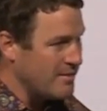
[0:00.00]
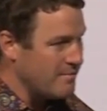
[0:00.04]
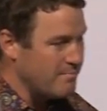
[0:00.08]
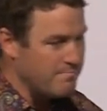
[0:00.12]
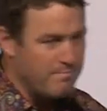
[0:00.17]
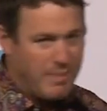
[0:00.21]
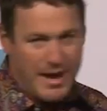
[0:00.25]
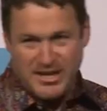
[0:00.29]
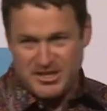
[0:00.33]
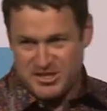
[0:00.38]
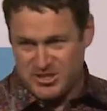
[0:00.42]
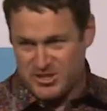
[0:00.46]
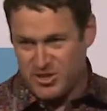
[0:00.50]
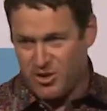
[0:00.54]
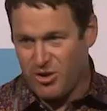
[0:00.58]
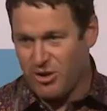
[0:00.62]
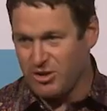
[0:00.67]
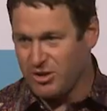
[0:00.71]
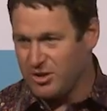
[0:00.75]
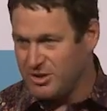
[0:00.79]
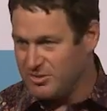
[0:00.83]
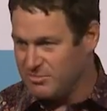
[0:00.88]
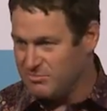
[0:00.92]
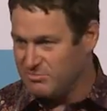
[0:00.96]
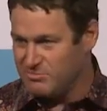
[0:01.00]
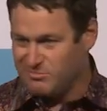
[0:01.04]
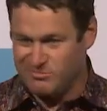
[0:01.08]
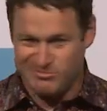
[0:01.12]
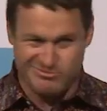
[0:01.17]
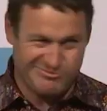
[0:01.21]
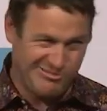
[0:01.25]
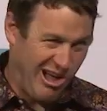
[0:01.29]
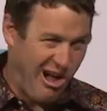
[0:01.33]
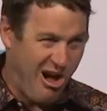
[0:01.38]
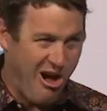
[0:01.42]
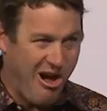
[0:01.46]
based on
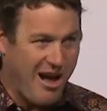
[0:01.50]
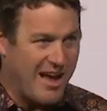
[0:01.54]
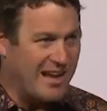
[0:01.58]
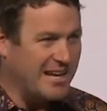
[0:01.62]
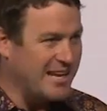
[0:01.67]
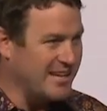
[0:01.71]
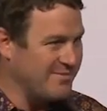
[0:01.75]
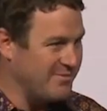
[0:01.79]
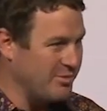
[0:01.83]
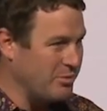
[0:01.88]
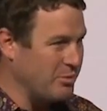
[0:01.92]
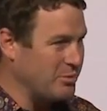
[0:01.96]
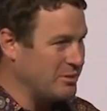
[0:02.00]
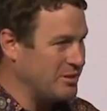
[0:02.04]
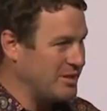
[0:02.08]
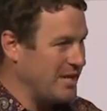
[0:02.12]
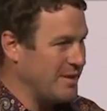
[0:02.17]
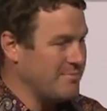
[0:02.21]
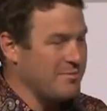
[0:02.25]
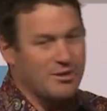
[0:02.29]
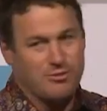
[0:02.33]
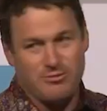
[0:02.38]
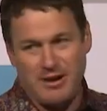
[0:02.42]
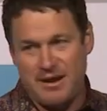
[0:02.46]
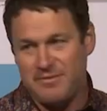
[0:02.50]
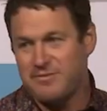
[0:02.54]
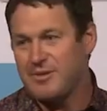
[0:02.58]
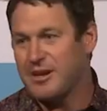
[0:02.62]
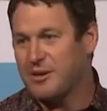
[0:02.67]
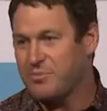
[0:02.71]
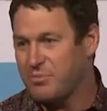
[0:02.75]
high-level demographic